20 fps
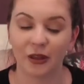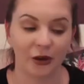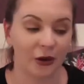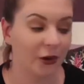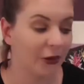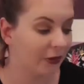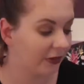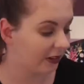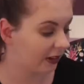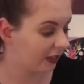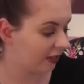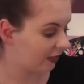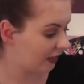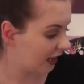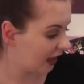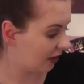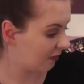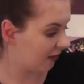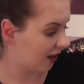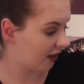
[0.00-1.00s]
the cozy
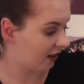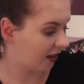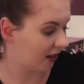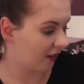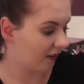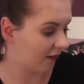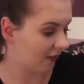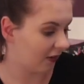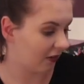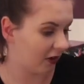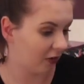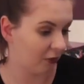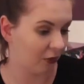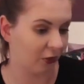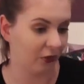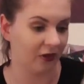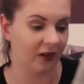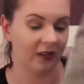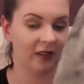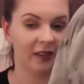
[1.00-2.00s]
theme, another very
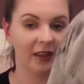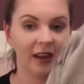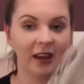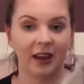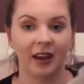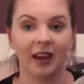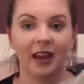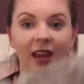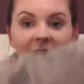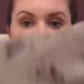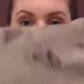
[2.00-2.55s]
important thing